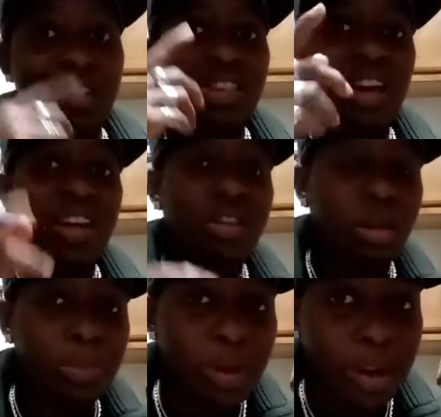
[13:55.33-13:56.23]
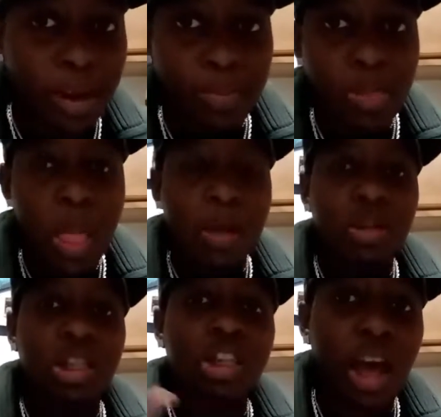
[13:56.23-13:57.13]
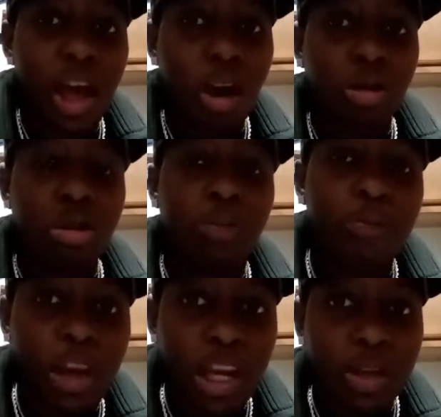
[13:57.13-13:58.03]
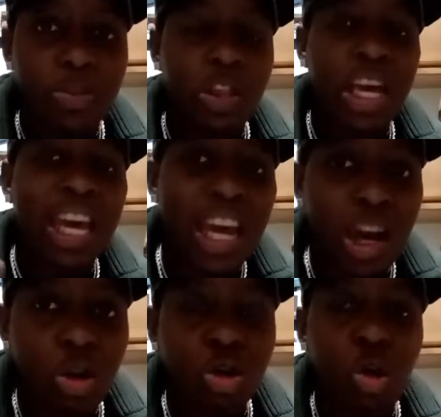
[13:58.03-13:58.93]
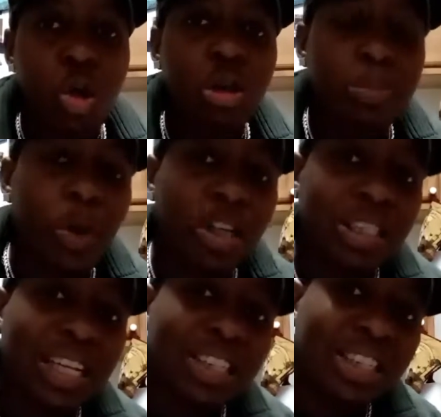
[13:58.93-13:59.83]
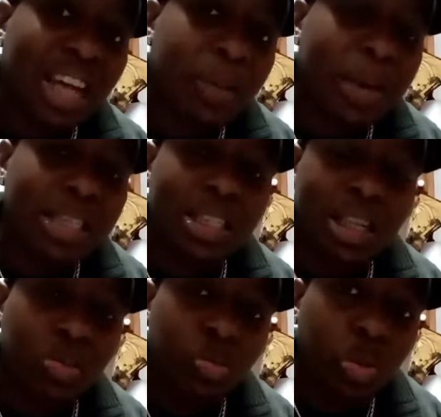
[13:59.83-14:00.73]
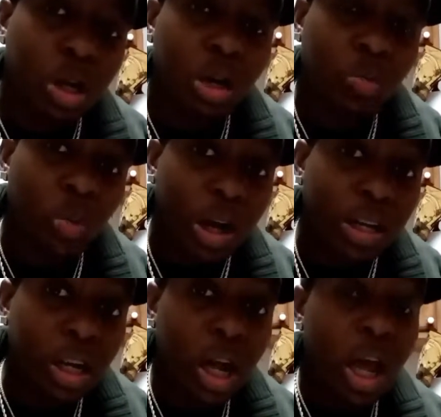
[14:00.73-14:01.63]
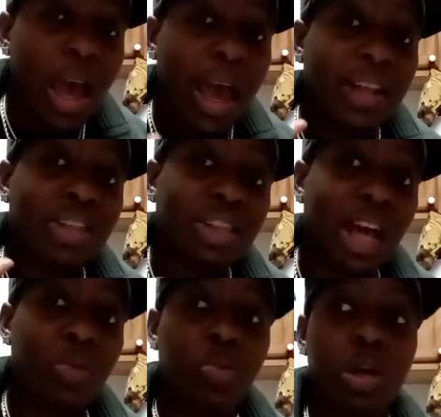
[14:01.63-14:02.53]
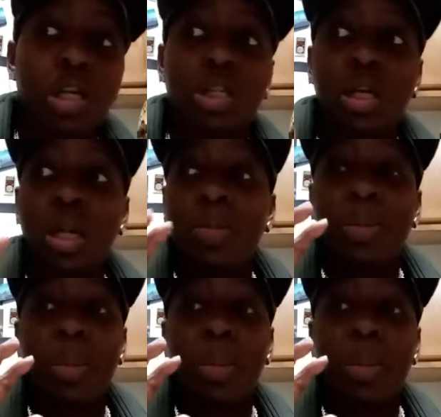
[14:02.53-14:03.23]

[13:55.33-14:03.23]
insides of the pig, the tail, the feet, the ears, all the parts that the slave master didn't want and said was